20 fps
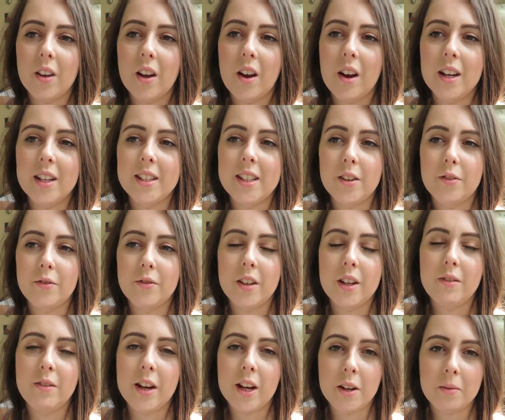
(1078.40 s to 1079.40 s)
I
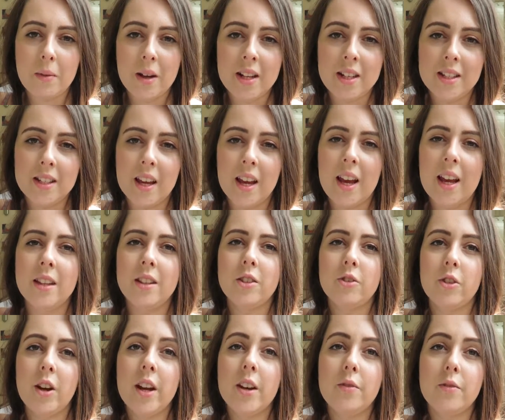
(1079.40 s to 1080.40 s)
definitely recommend it. It's
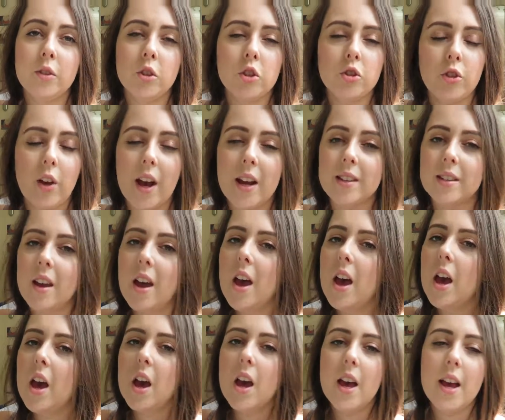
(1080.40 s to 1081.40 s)
great for stress.
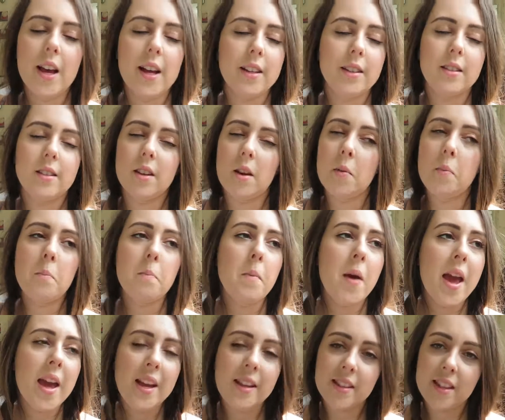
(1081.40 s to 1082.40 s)
It's
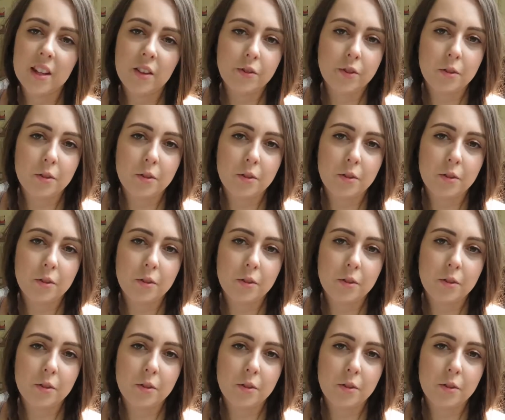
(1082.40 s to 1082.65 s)
amazing